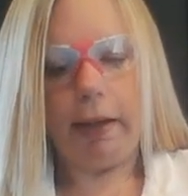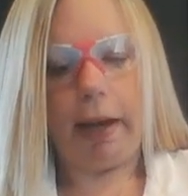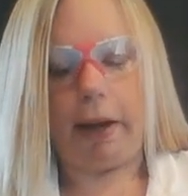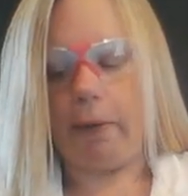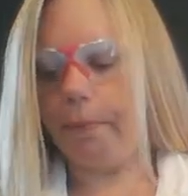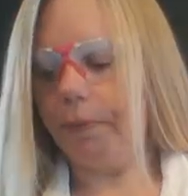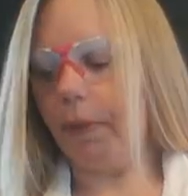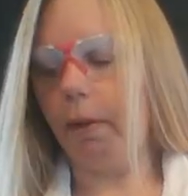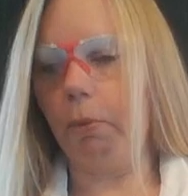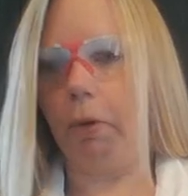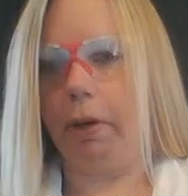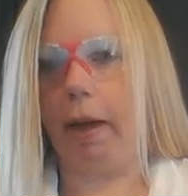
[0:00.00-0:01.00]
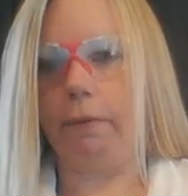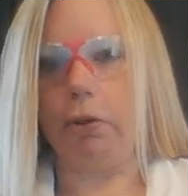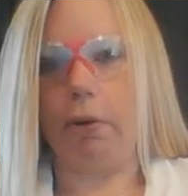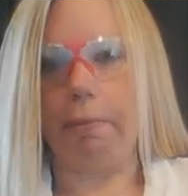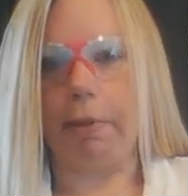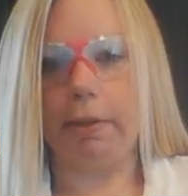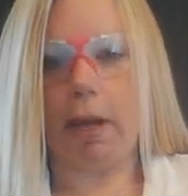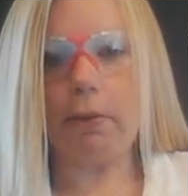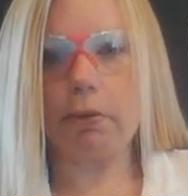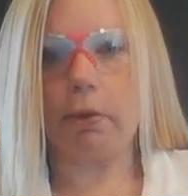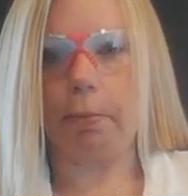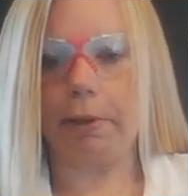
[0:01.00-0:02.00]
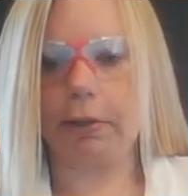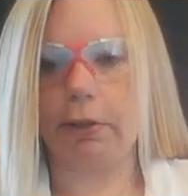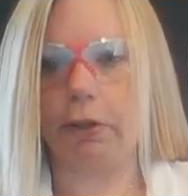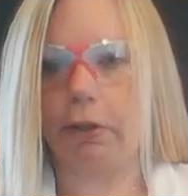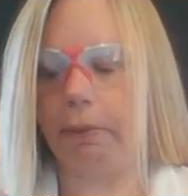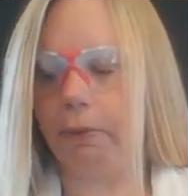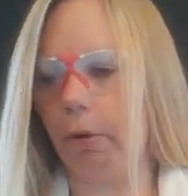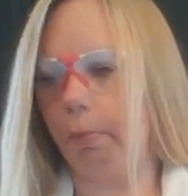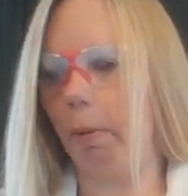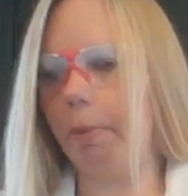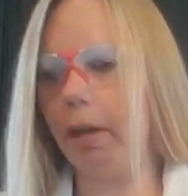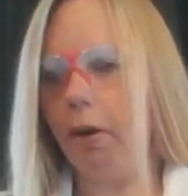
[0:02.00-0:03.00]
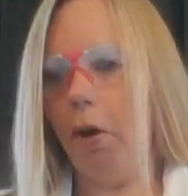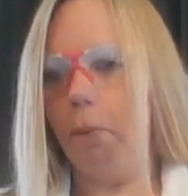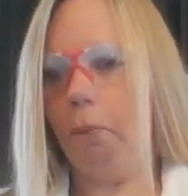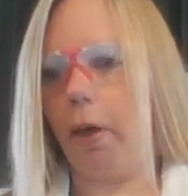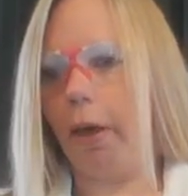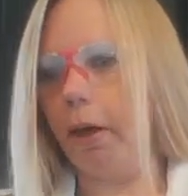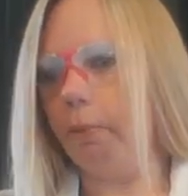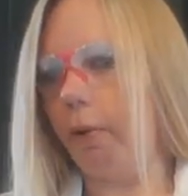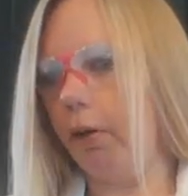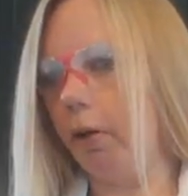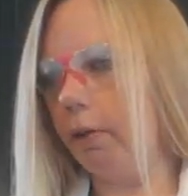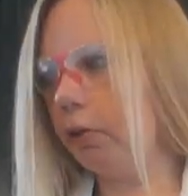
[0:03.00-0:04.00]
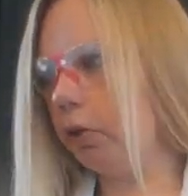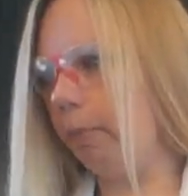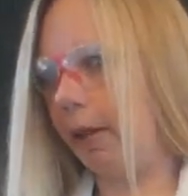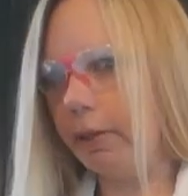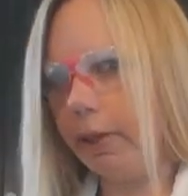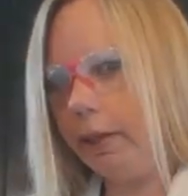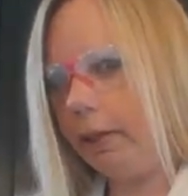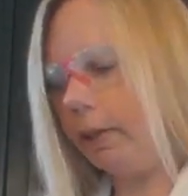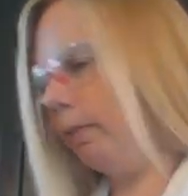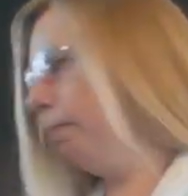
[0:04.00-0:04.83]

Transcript: Now, I'm going to have to dump this out, so please excuse me for one moment while I run over to my sink.